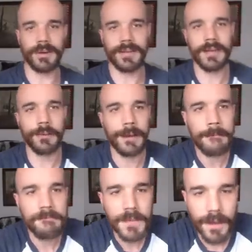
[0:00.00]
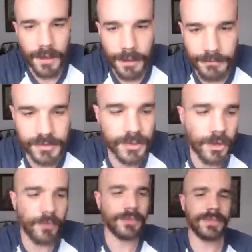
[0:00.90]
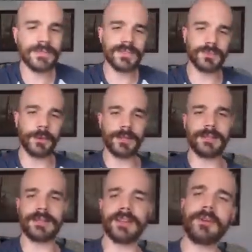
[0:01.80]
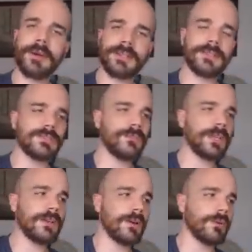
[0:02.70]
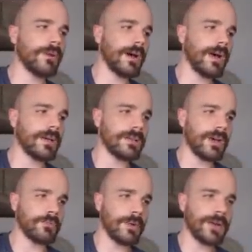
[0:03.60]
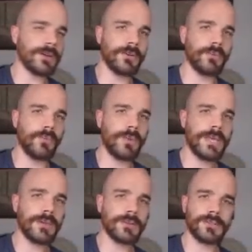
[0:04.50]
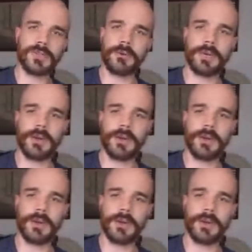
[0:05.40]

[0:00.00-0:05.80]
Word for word: But anyway, so this is one of the, I know I did this video around a week or so